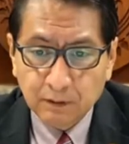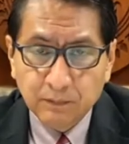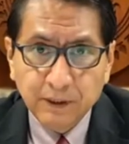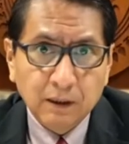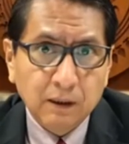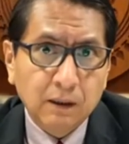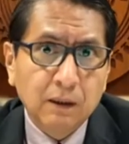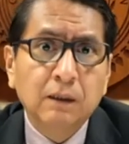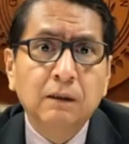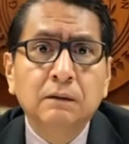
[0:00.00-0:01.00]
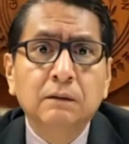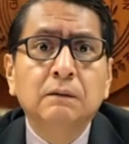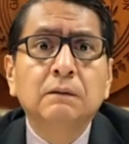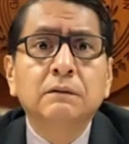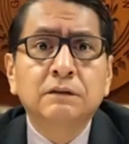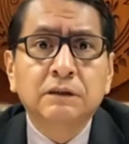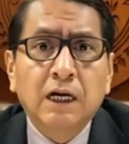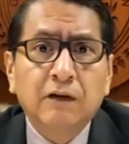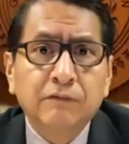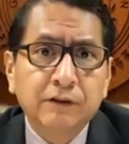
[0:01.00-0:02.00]
We are all
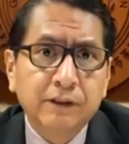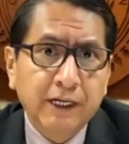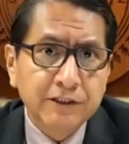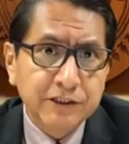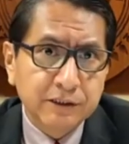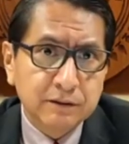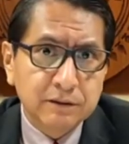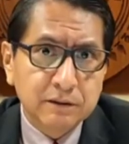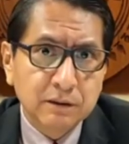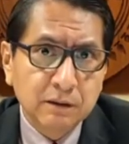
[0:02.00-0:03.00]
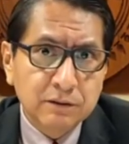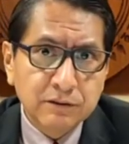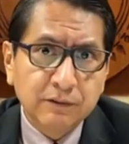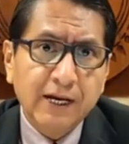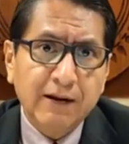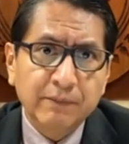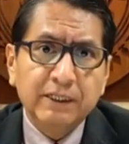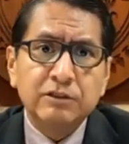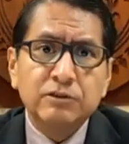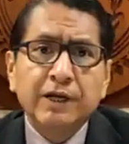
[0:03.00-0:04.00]
sovereign nations. So that
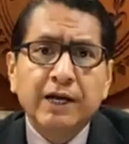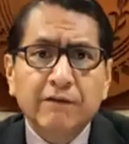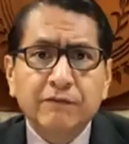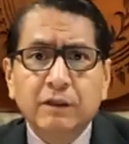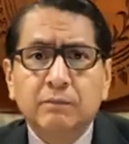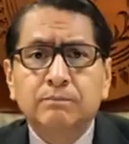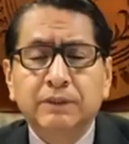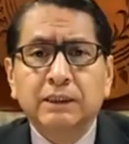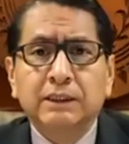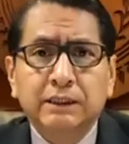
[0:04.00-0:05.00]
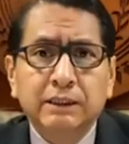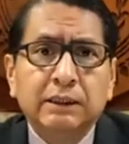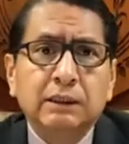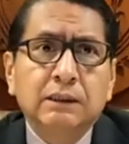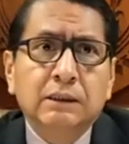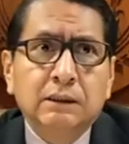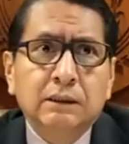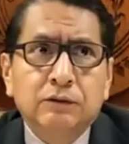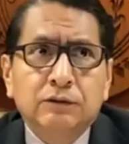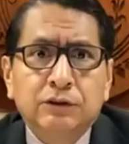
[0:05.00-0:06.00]
means we have the ability
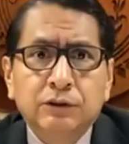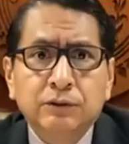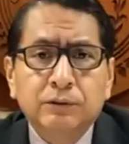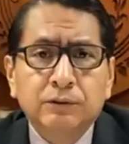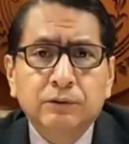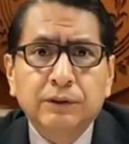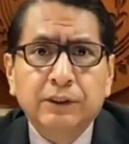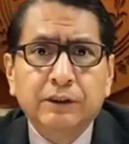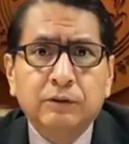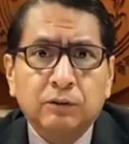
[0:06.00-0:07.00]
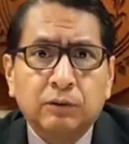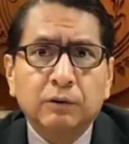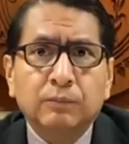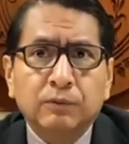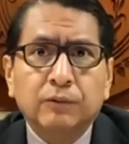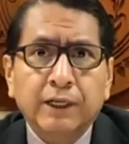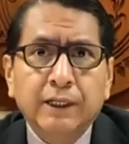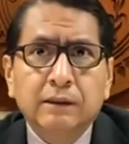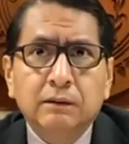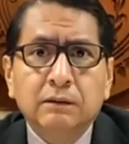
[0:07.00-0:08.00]
to
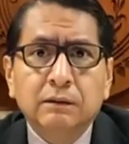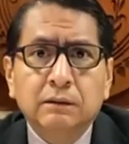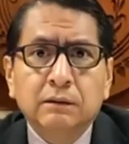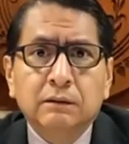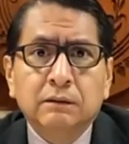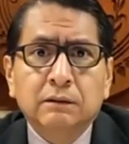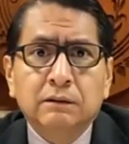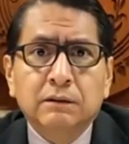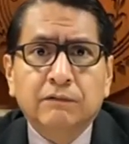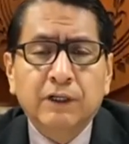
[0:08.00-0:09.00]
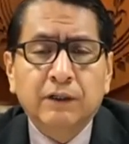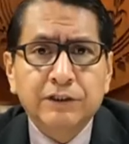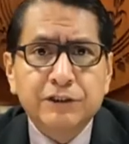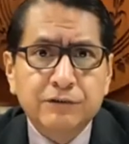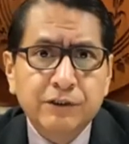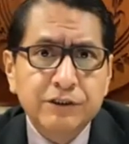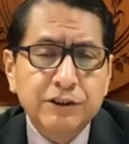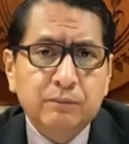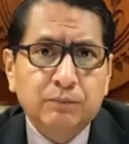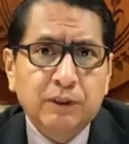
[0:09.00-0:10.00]
incorporate very
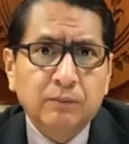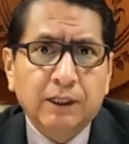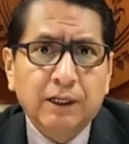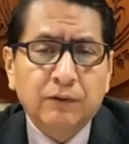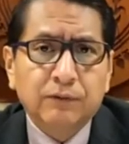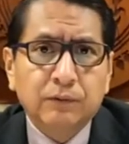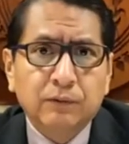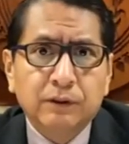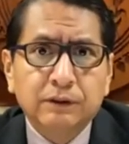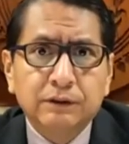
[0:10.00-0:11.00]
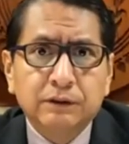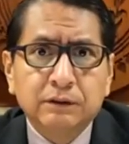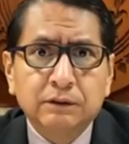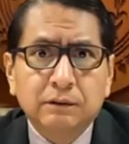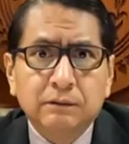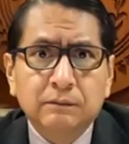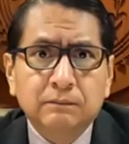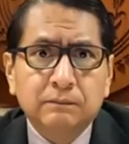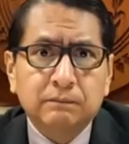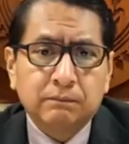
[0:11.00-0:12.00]
stringent public health orders,
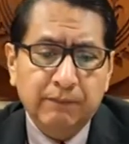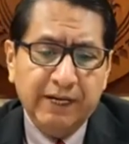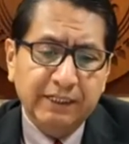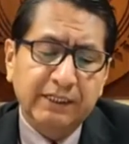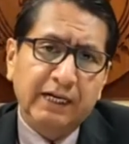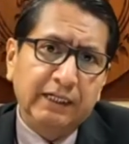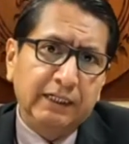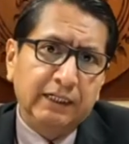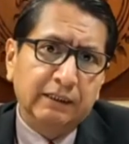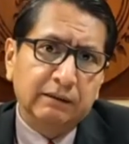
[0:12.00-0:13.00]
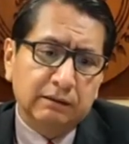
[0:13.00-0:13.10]
mandating it,